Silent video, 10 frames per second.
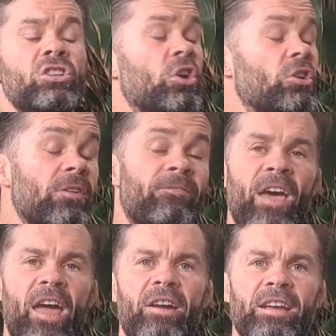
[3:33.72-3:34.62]
due to
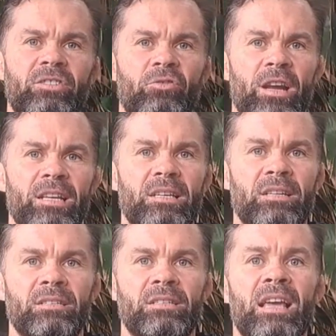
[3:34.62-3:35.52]
various
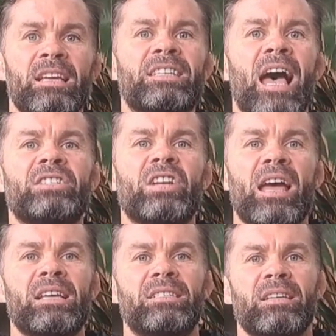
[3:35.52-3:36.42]
reasons, such
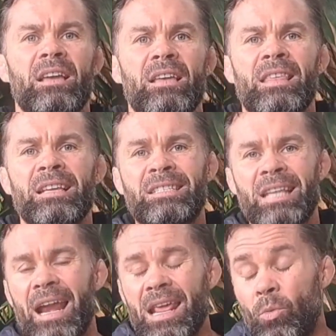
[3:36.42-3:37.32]
as the
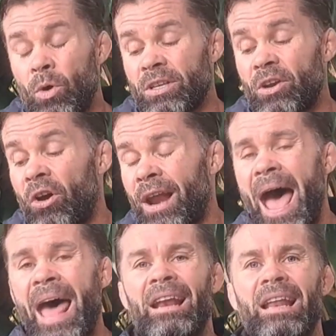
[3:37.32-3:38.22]
study wasn't on
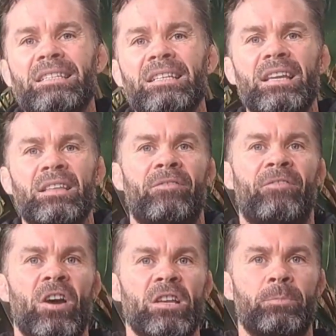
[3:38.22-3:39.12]
adolescents in the
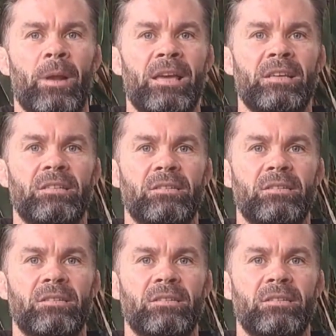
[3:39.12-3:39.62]
first place,